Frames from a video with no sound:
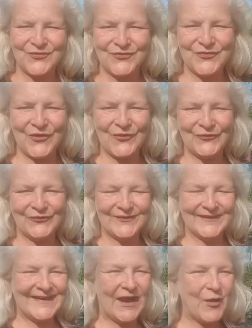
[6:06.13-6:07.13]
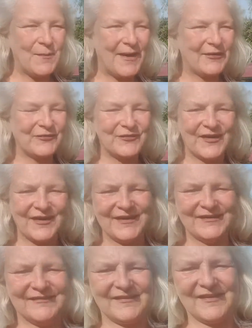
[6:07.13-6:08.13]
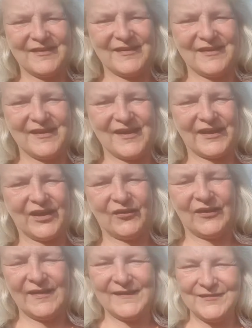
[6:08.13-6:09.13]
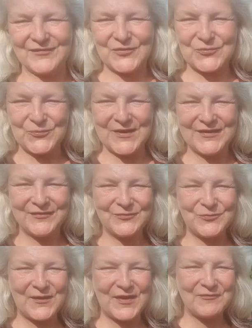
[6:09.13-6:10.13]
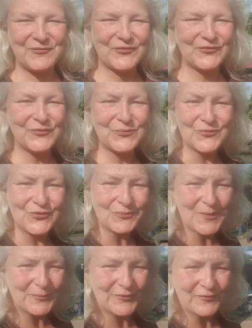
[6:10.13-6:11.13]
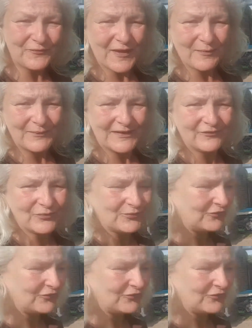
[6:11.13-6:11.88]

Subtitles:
So now I'm outside. I can't let these go to waste when I've got some new members of family to